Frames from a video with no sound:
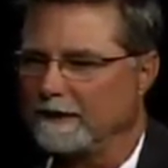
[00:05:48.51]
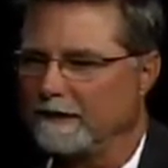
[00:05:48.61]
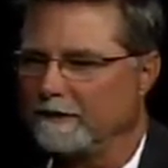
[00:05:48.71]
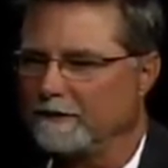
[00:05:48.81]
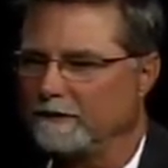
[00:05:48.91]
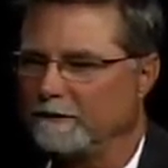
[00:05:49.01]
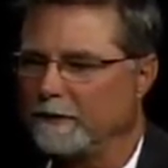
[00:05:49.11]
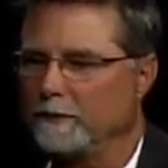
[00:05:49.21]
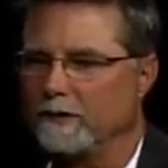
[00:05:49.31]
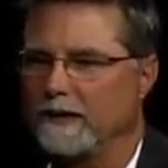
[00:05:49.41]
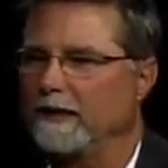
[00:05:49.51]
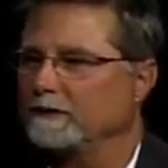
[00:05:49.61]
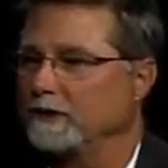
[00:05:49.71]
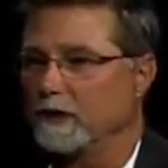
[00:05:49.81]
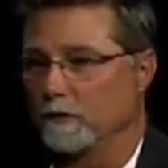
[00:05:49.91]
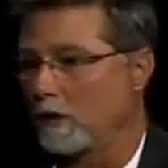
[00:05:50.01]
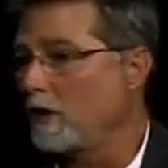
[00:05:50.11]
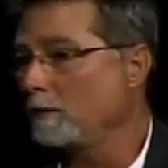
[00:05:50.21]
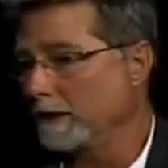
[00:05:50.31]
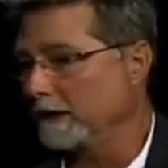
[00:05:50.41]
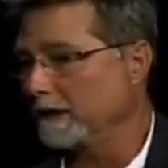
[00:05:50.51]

there's fewer things that can go wrong with it.